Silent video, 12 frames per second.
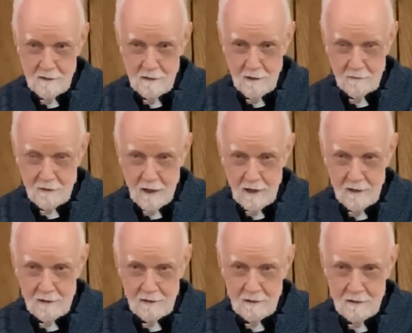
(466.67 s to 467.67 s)
of
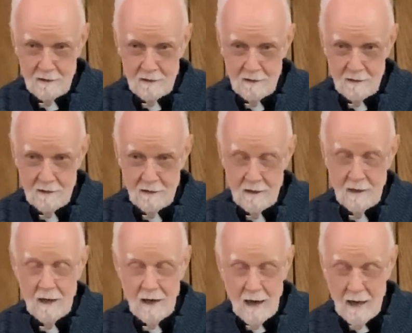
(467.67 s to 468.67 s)
God.
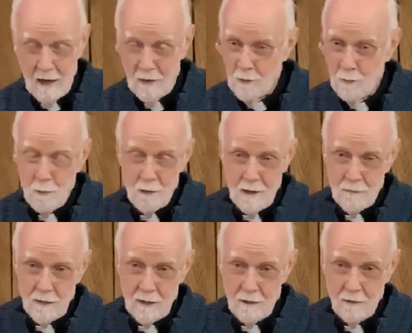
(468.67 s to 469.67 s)
And I know we're
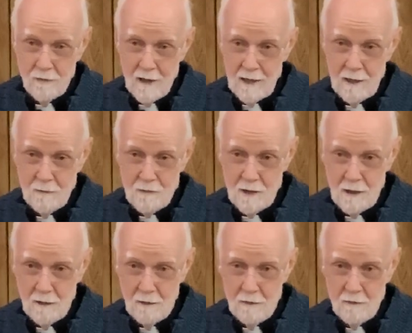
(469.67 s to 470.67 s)
living in this valley of
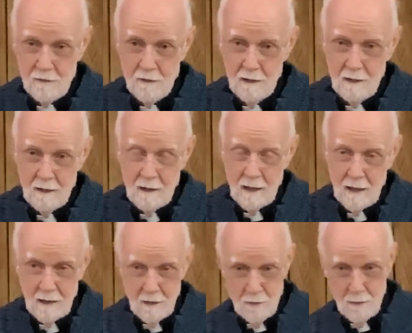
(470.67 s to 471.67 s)
tears, and
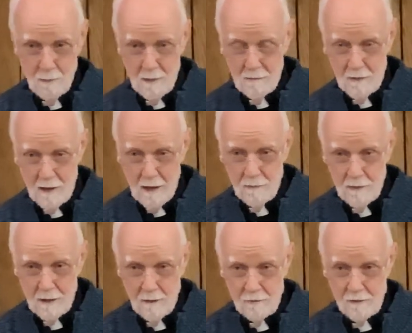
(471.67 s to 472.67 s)
I know we have an awful
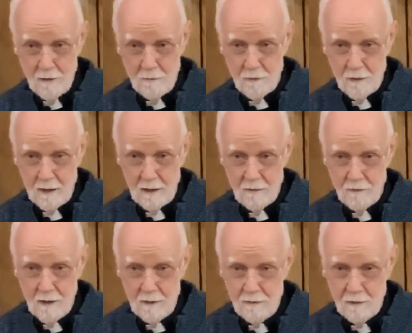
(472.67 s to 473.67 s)
lot of suffering on the
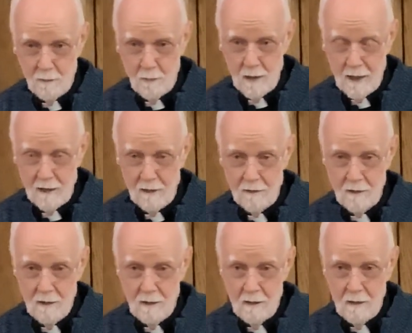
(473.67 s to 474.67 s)
face of the planet,
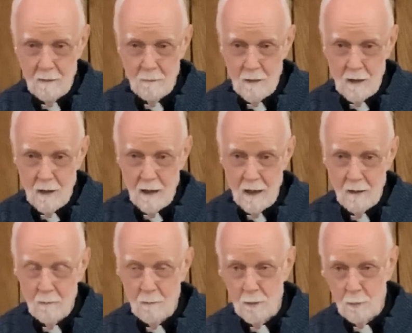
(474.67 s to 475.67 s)

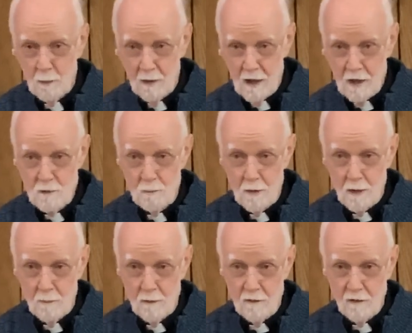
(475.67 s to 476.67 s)
but we, each one
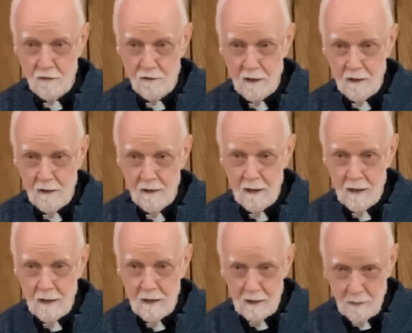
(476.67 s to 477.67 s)
of us, is still
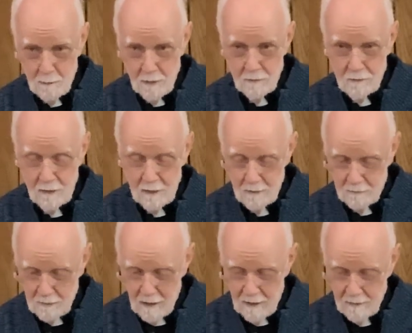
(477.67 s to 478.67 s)
an epiphany of
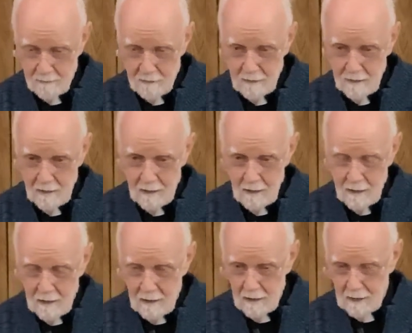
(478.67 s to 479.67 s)
God.
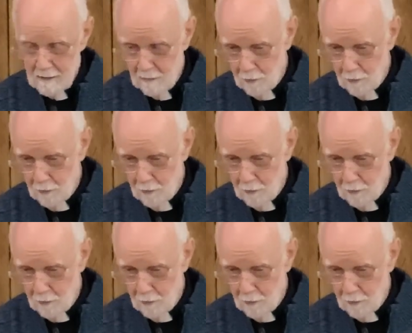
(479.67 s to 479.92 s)
A little